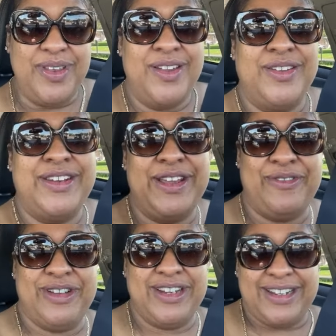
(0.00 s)
You did
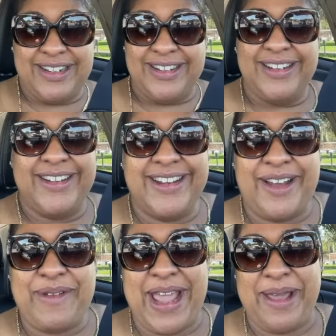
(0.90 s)
really good.
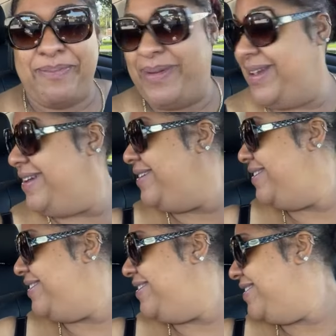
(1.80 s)
I'm happy.
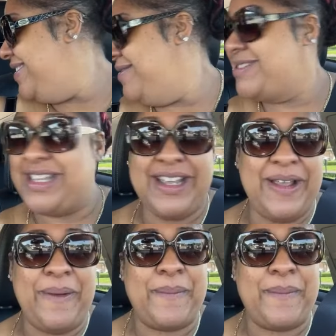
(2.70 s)
Let's see.